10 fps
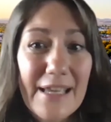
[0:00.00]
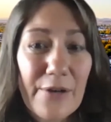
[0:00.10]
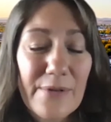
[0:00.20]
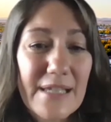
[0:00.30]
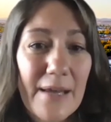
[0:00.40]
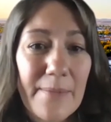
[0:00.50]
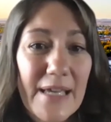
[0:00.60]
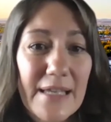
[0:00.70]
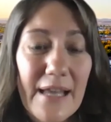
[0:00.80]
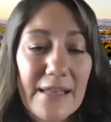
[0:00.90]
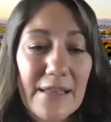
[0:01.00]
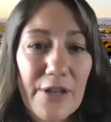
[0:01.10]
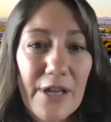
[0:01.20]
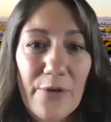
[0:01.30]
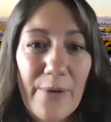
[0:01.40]
is coming in and
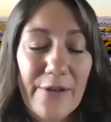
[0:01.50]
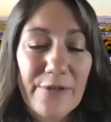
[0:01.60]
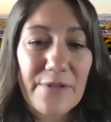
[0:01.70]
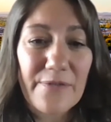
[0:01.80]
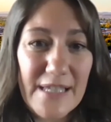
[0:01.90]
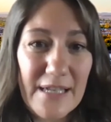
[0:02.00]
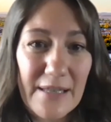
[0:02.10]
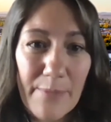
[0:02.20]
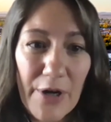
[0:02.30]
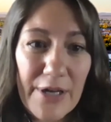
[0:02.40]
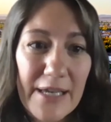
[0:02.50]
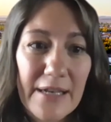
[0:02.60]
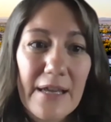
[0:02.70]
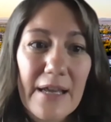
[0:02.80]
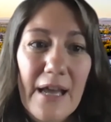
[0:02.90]
looking around and visiting the market.
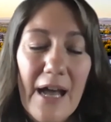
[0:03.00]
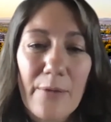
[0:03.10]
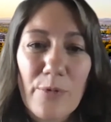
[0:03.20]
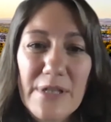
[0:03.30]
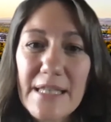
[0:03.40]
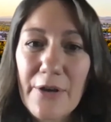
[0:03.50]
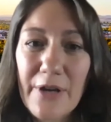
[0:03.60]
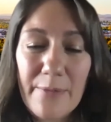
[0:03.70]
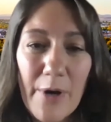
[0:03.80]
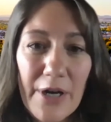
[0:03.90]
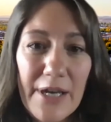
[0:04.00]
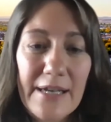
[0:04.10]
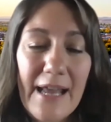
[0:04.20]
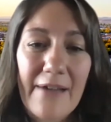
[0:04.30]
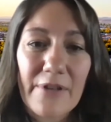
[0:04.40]
Once they're in market
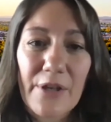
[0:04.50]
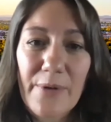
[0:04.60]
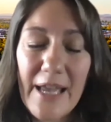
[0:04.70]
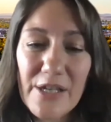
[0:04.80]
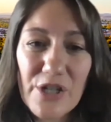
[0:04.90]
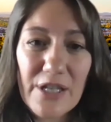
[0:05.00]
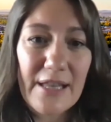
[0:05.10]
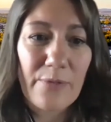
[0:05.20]
and have a location, then